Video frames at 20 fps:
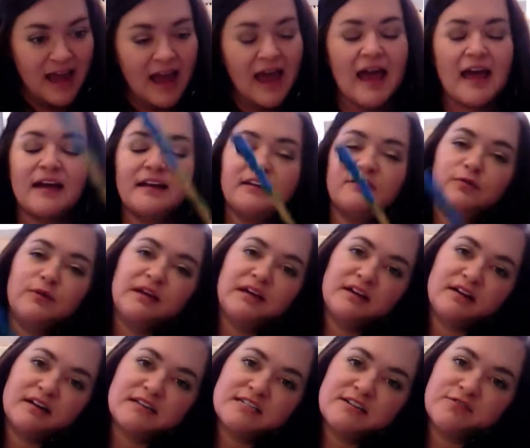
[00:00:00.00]
And if we hear
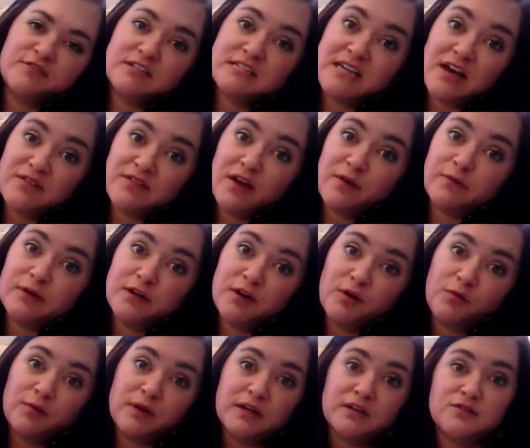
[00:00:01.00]
a different sound that we know,
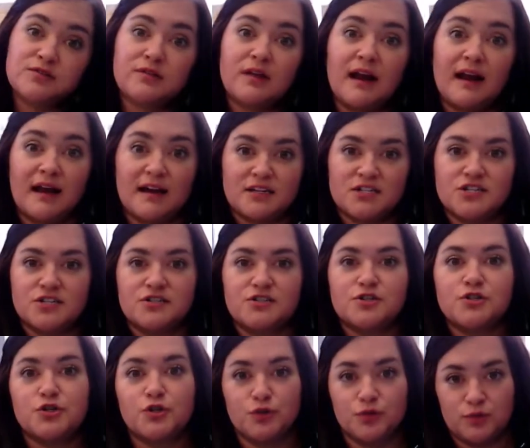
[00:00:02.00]
we can do that action
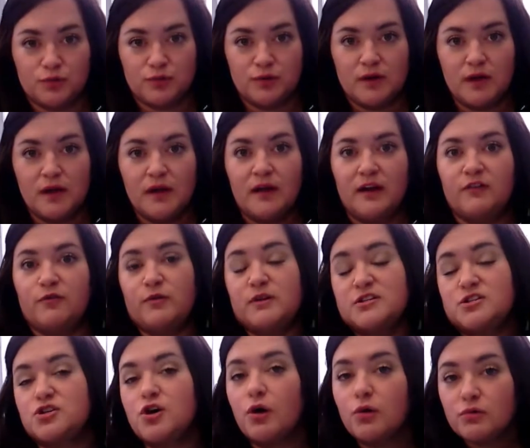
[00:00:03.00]
too. If we
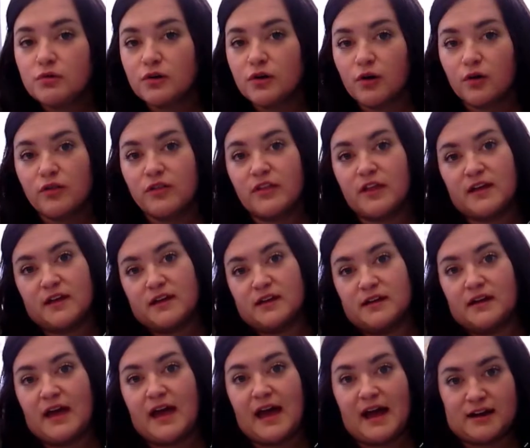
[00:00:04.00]
don't know the
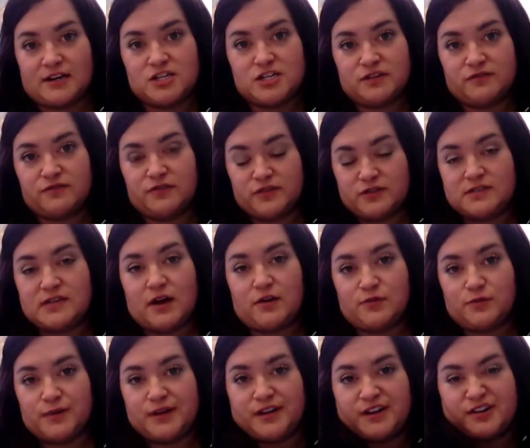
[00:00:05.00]
action for the sound
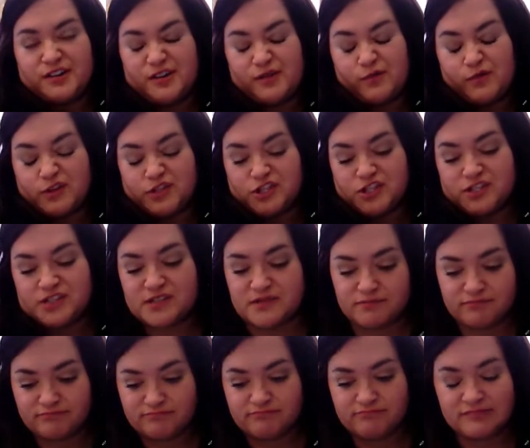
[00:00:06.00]
we hear, then we'll just
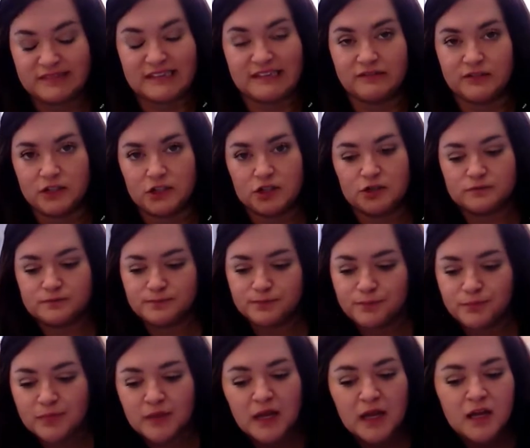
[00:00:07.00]
leave it alone.
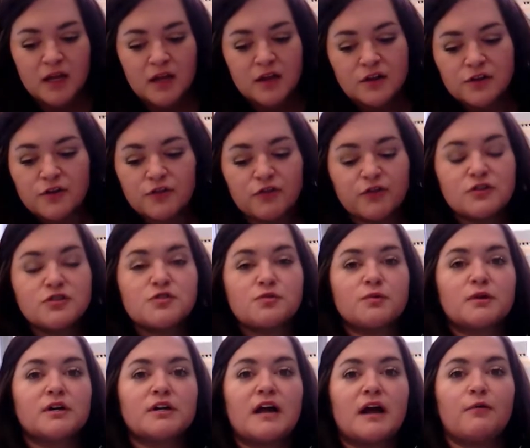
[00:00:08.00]
The first
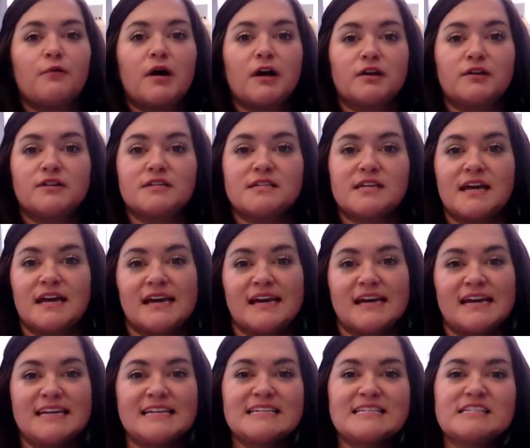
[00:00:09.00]
word I want you to say
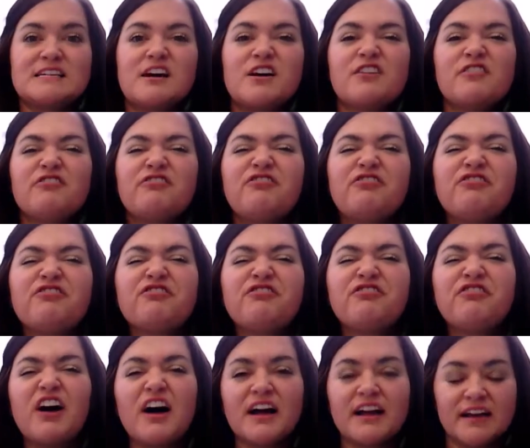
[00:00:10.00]
is
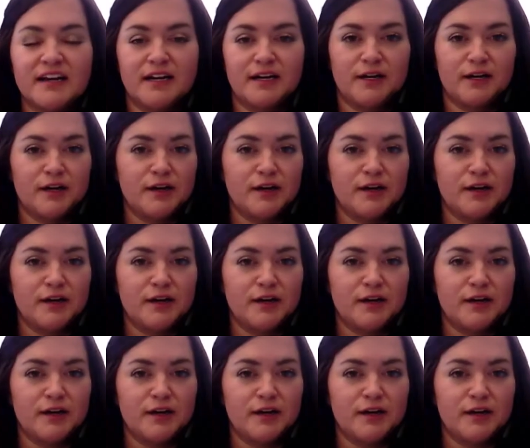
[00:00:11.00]
fun.